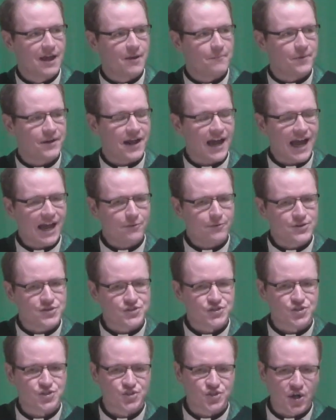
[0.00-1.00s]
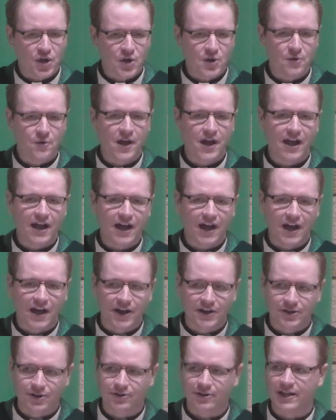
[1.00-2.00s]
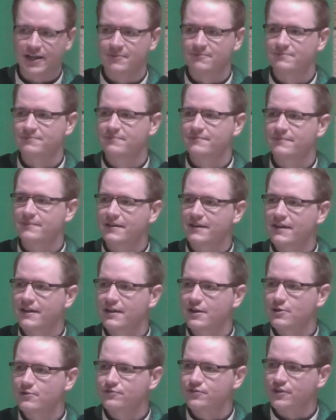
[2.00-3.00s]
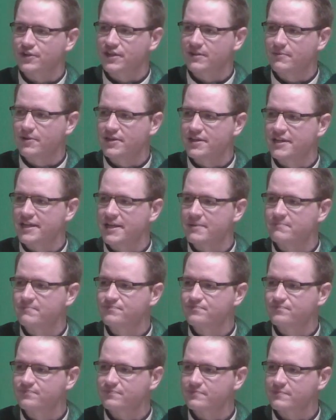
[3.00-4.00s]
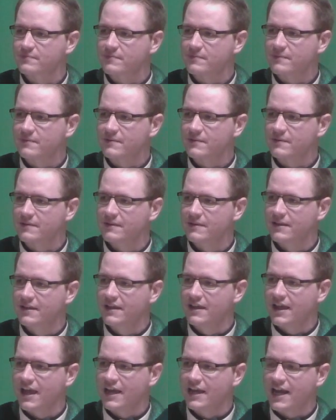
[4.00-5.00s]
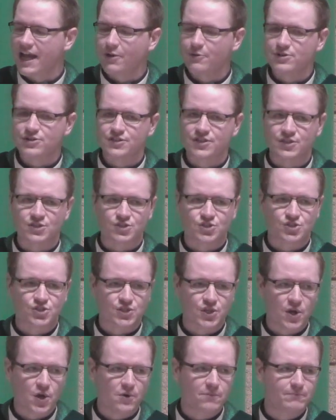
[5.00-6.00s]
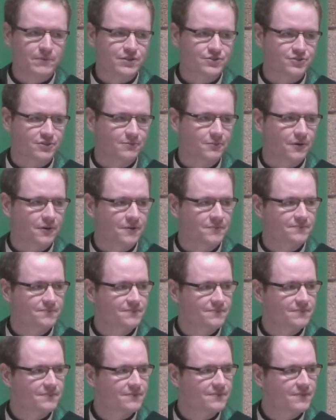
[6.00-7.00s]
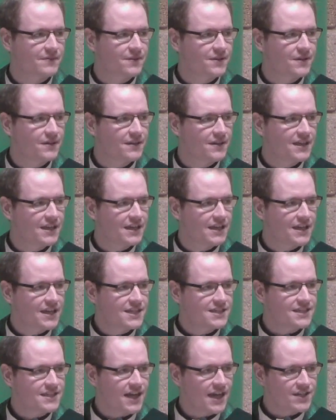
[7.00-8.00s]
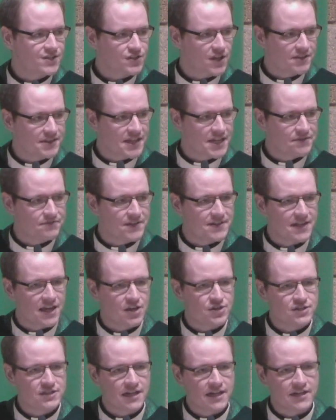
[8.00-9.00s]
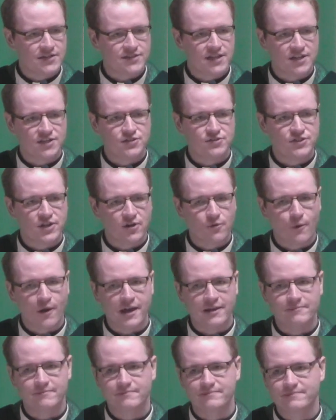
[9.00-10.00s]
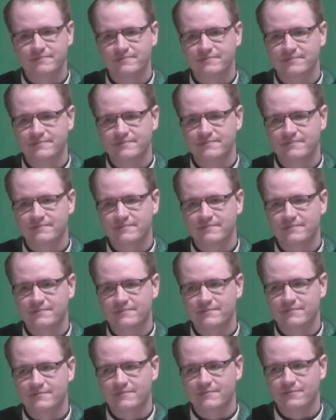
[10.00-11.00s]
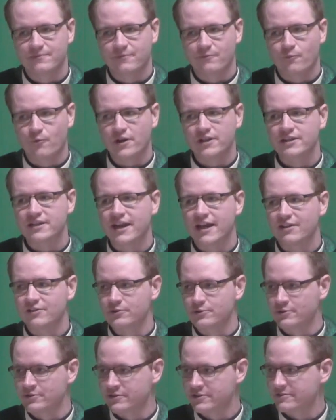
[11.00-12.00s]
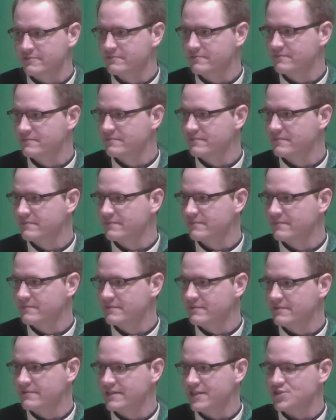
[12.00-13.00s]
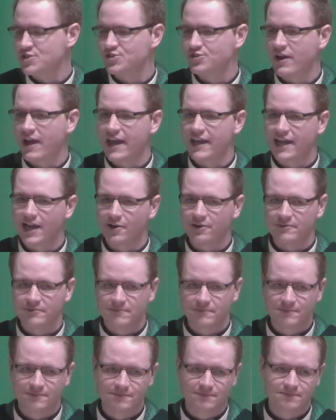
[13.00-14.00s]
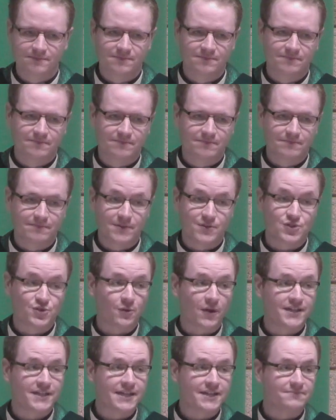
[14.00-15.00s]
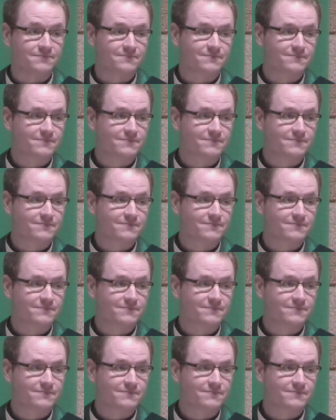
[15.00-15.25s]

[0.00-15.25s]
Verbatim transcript: But I was so hungry for community. And I was just so miserable that I saw that invitation and I said, you know what? What can I lose? Let's try it out. And so I did.